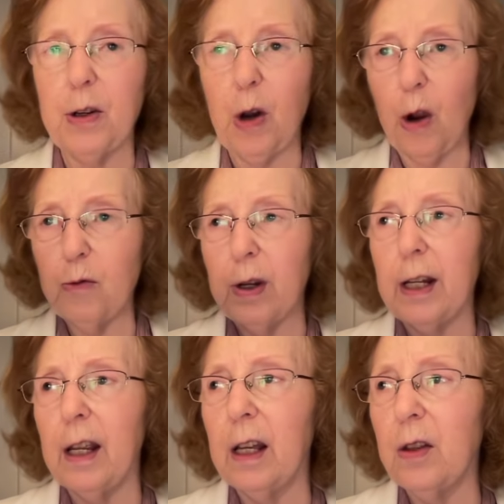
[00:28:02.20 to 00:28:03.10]
our
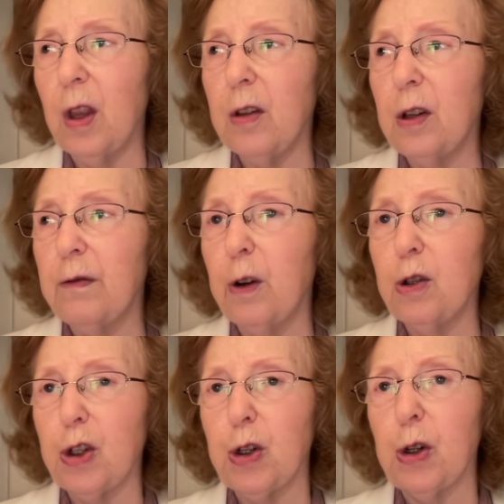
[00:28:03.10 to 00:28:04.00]
reading in the
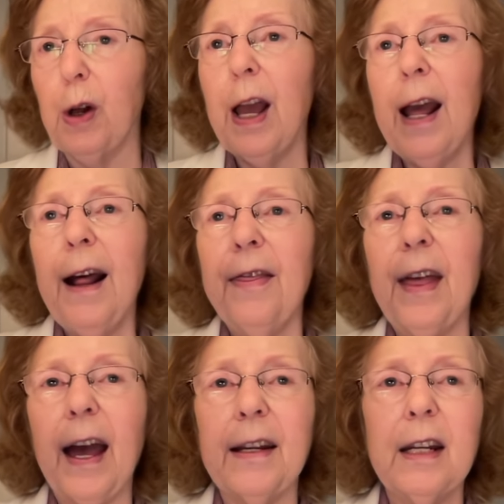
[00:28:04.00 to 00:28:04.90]
devotional
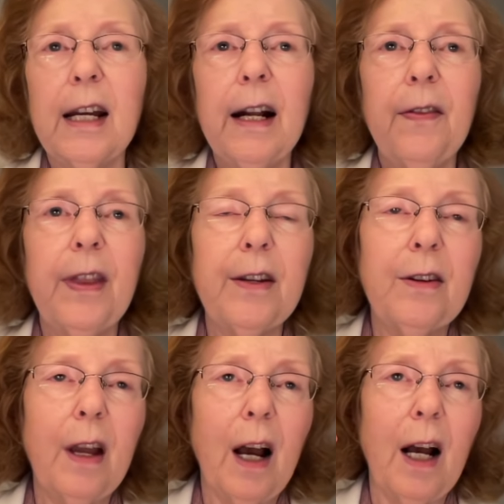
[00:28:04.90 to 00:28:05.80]
that the
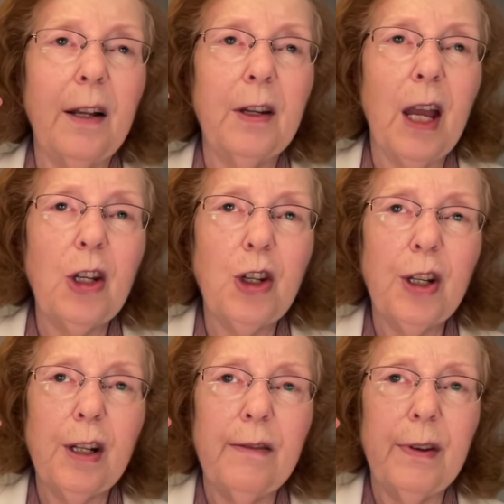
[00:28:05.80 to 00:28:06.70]
nation
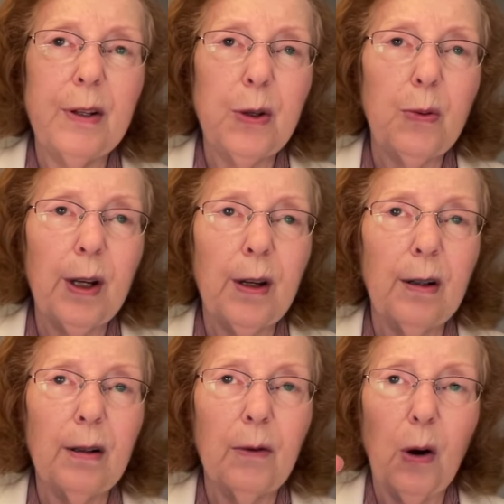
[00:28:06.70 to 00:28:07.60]
of
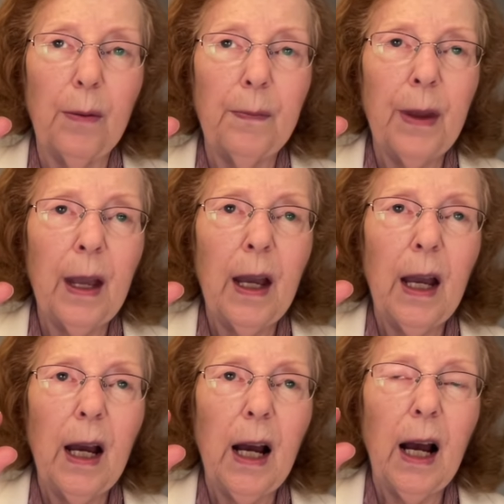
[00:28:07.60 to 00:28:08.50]
Israel
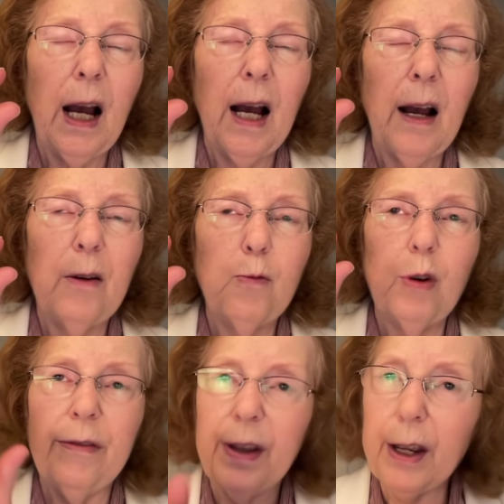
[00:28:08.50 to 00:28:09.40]

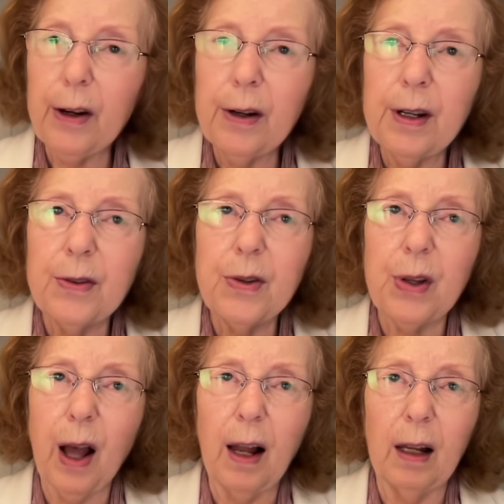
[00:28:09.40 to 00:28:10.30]
revered
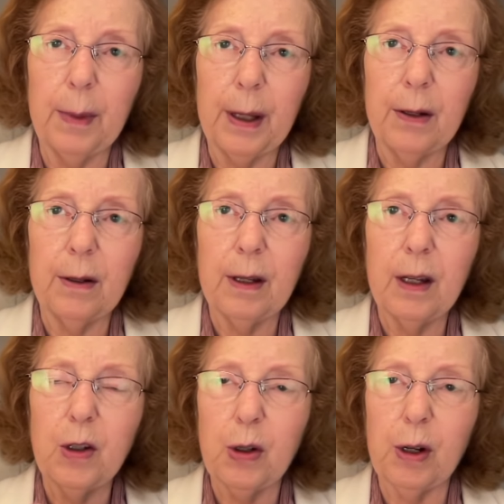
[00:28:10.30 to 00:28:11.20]
Solomon
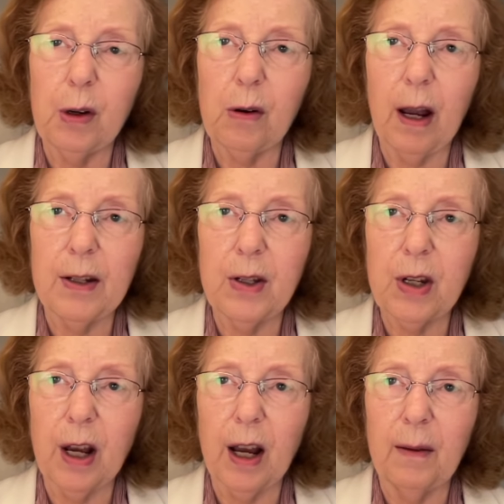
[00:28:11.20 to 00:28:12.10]
during Christ's
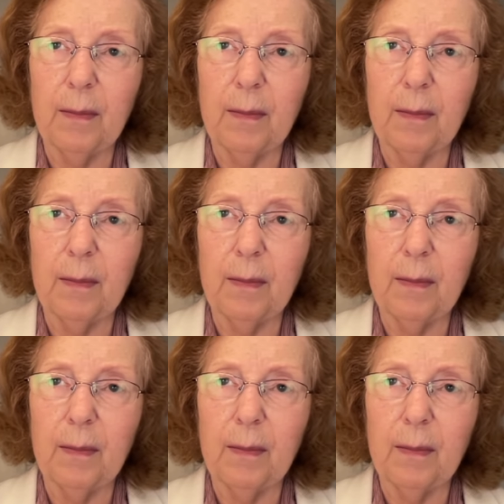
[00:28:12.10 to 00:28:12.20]
time.